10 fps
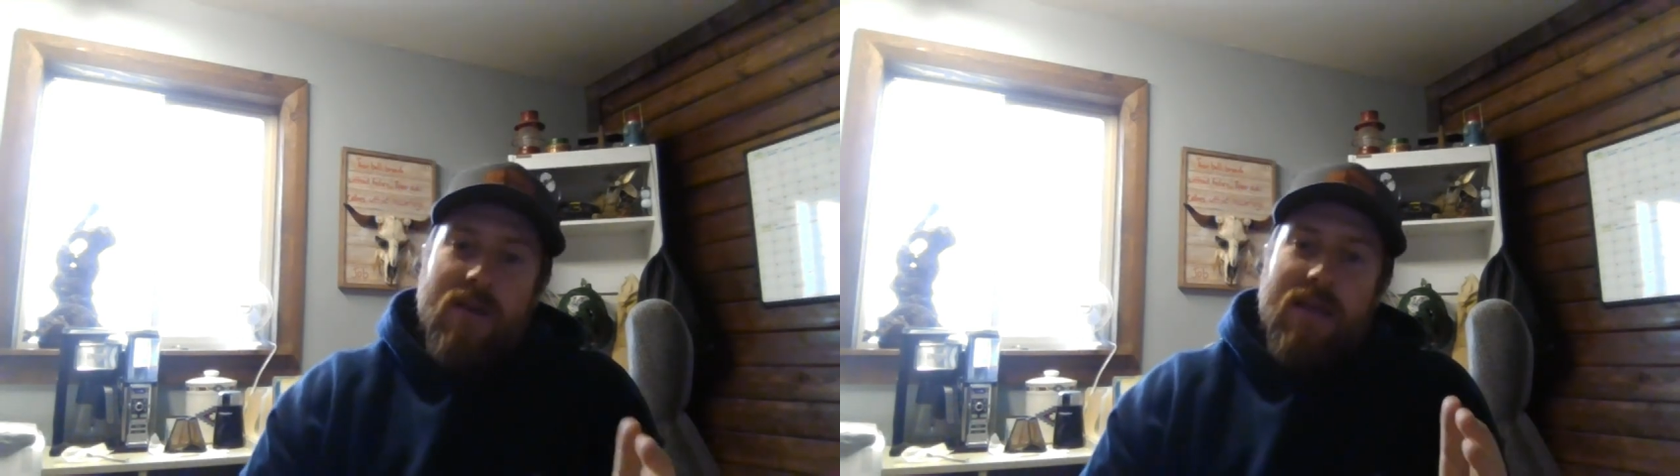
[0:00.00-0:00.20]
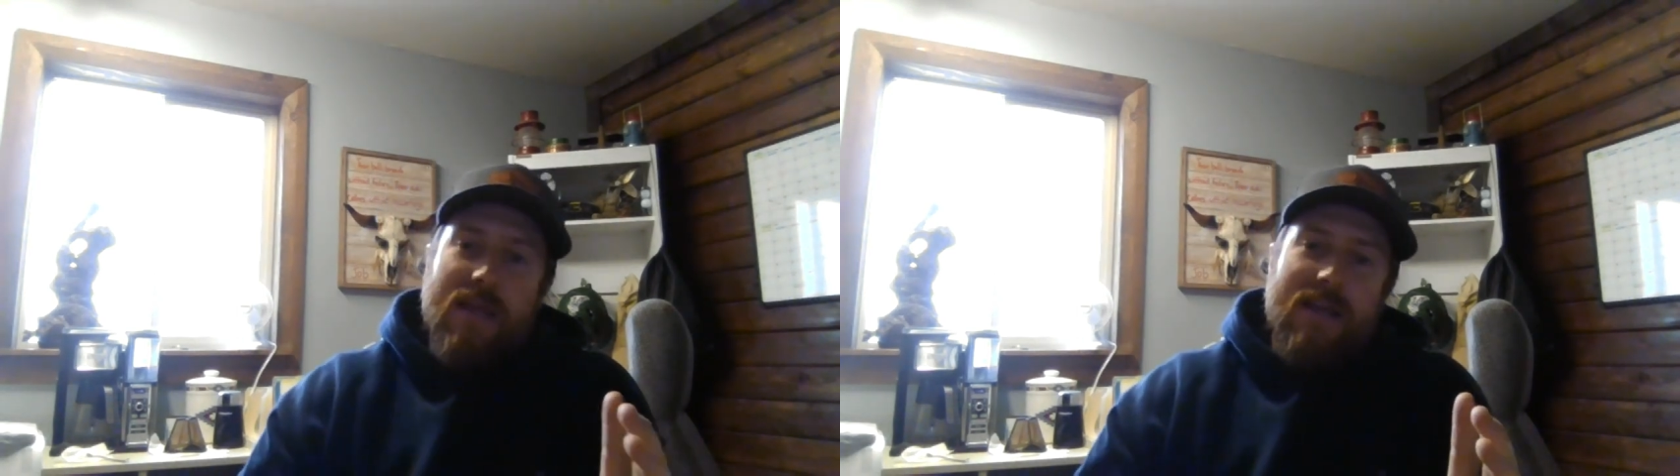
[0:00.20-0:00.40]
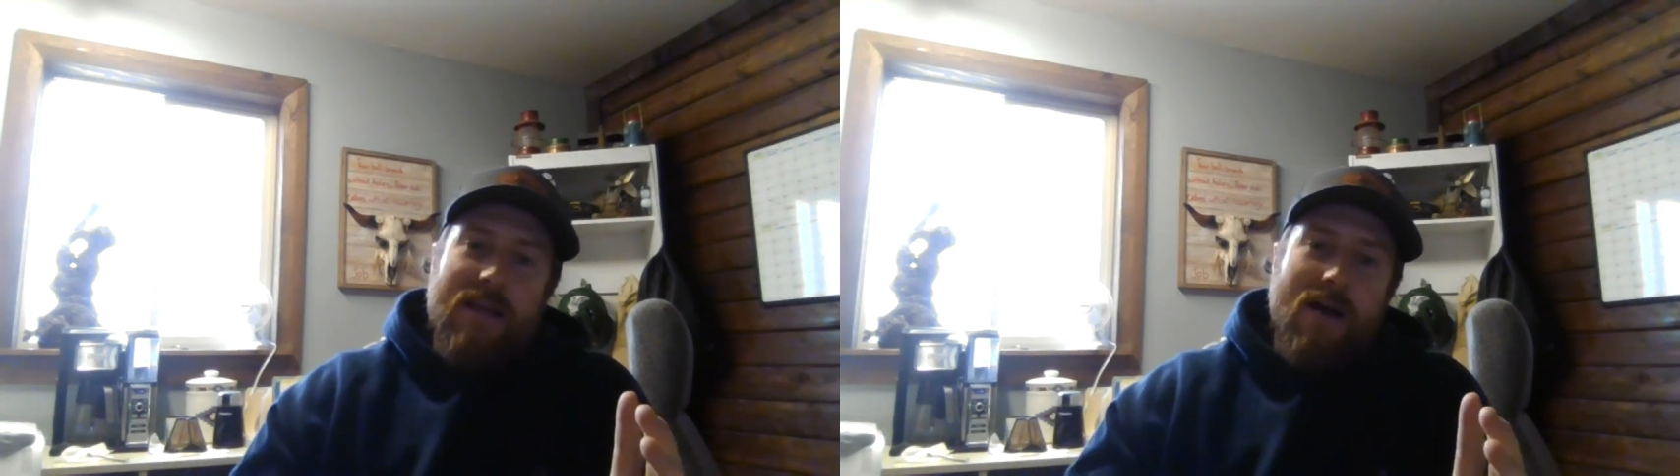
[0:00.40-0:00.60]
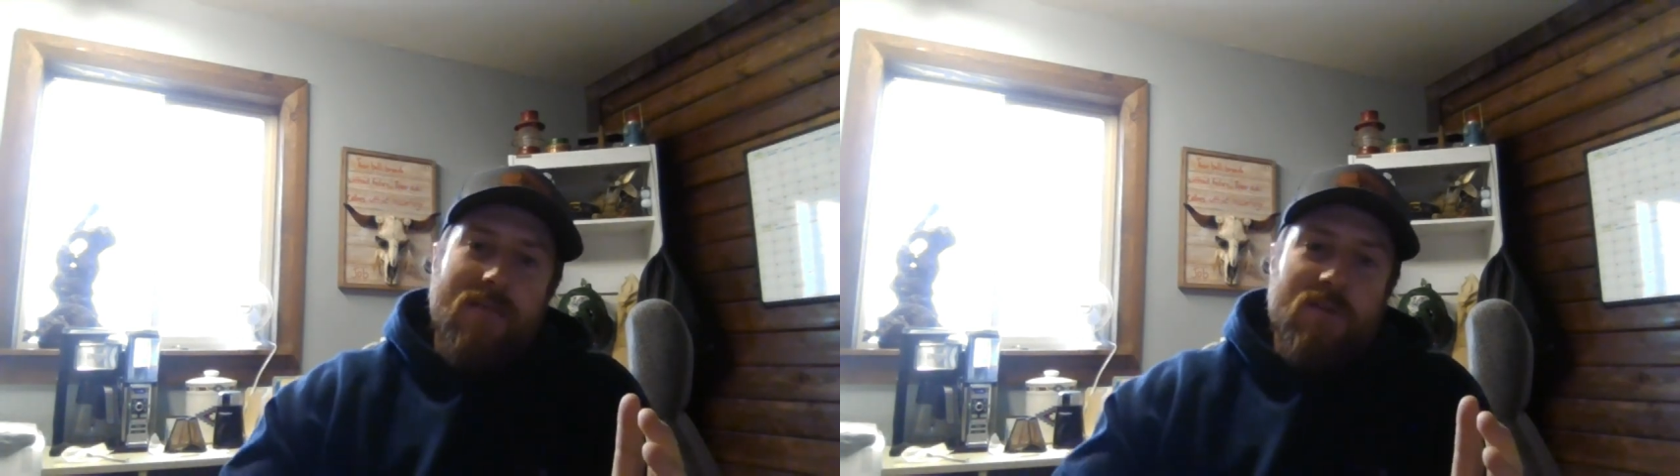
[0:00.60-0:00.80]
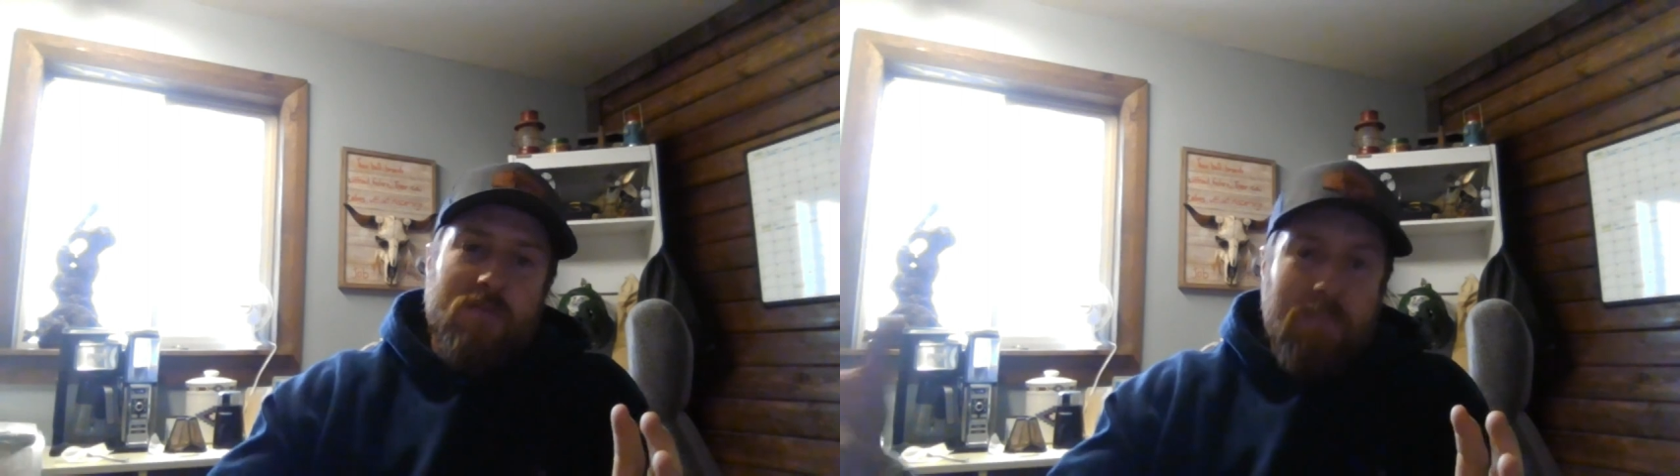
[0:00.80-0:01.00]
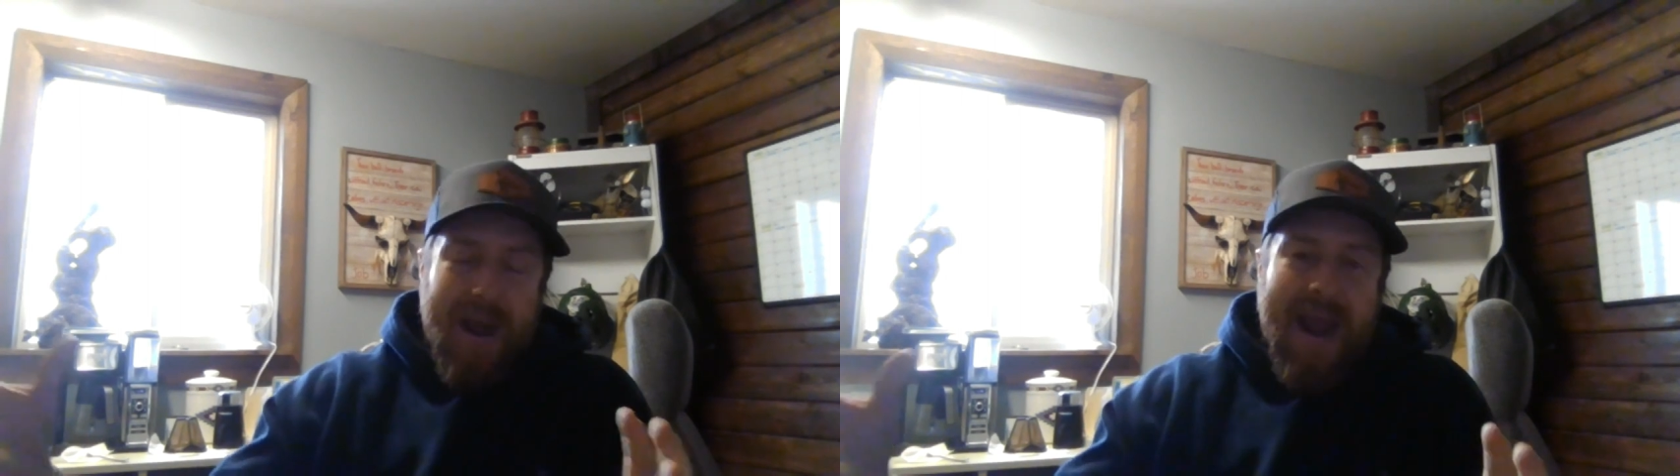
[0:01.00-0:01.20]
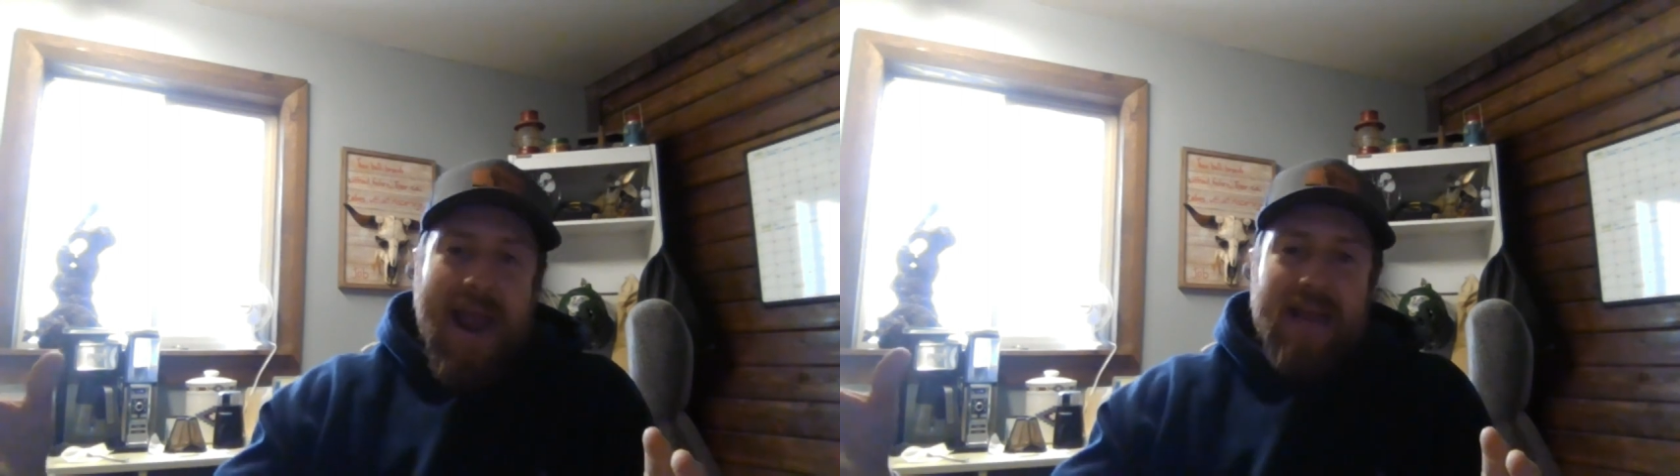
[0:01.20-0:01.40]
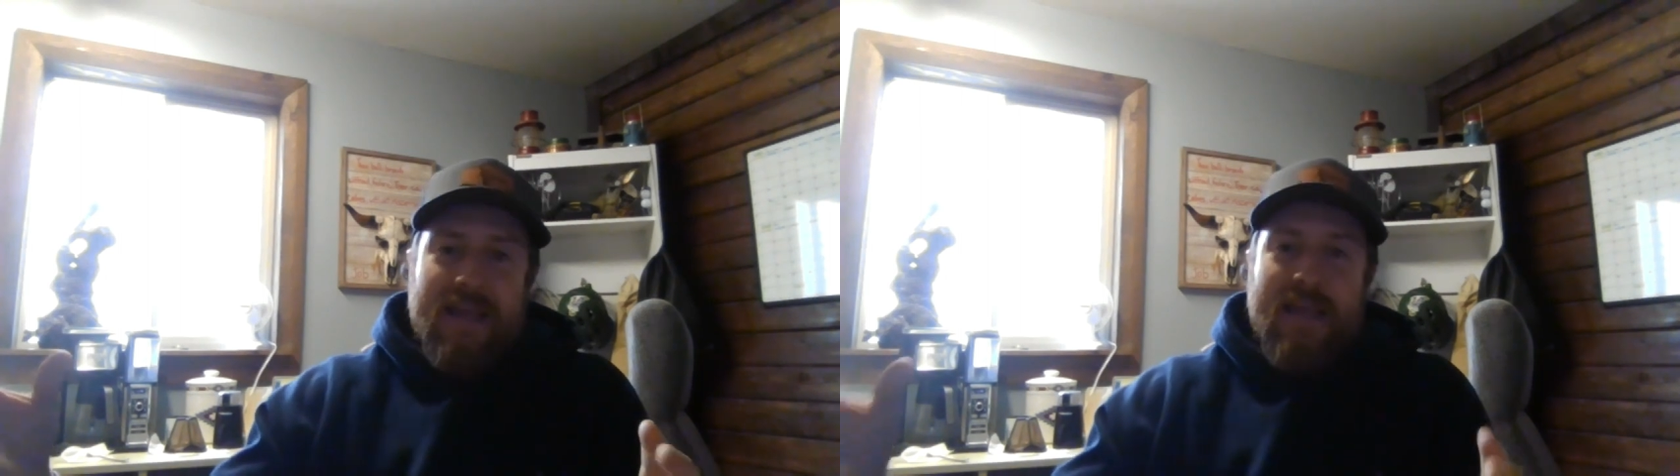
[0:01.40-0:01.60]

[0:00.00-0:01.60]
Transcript: it comes back